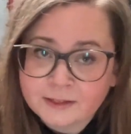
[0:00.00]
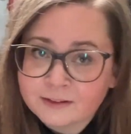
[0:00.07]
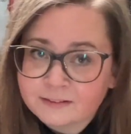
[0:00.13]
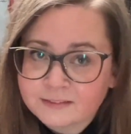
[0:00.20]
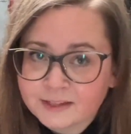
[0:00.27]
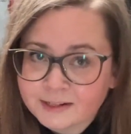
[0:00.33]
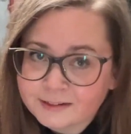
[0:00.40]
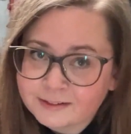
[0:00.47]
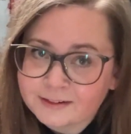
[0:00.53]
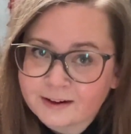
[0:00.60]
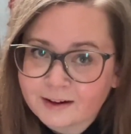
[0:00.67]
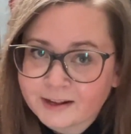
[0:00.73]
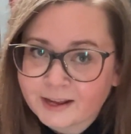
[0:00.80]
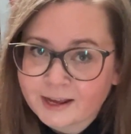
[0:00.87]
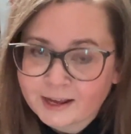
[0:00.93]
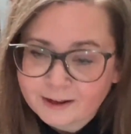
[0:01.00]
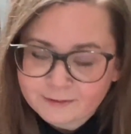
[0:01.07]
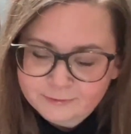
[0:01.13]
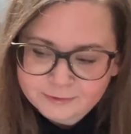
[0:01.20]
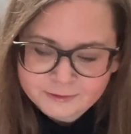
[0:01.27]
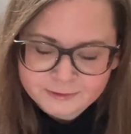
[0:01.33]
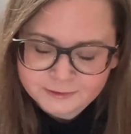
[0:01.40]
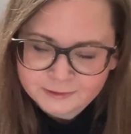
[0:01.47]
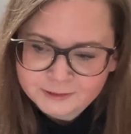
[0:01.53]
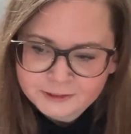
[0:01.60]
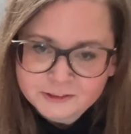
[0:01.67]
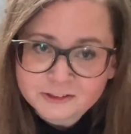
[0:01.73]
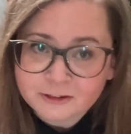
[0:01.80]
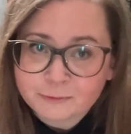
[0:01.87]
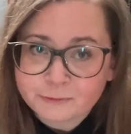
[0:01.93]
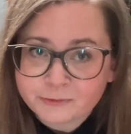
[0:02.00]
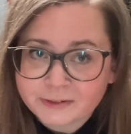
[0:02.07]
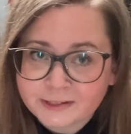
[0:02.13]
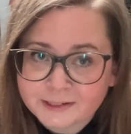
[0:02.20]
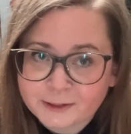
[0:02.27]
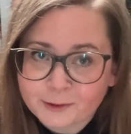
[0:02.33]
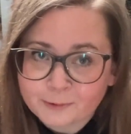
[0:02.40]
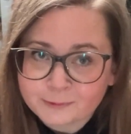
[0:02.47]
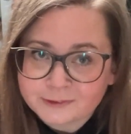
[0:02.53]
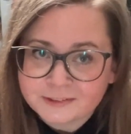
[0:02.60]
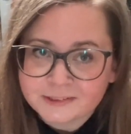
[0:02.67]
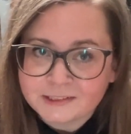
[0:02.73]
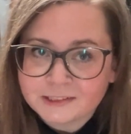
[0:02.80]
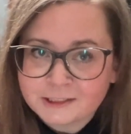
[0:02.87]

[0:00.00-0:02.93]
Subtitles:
Then I have some really cozy,